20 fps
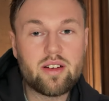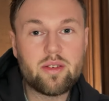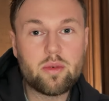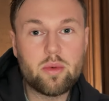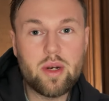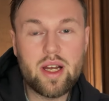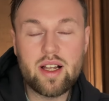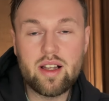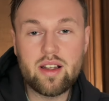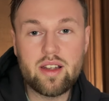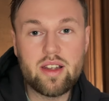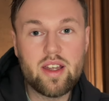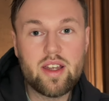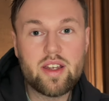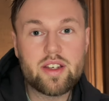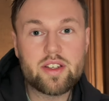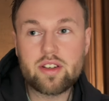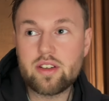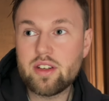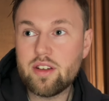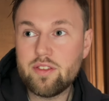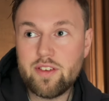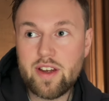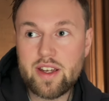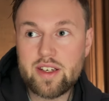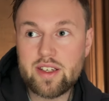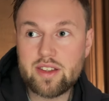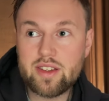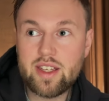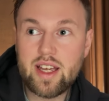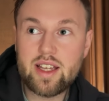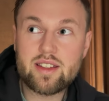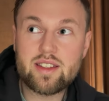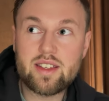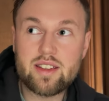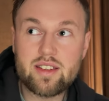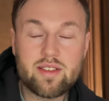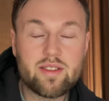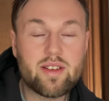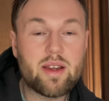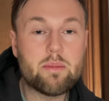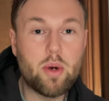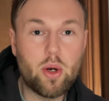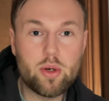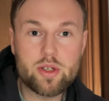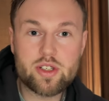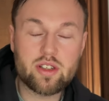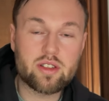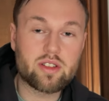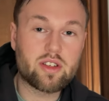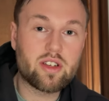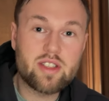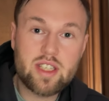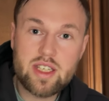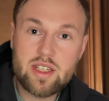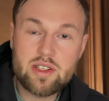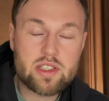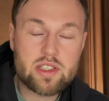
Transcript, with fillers: well, you're going to find that that emotion continues to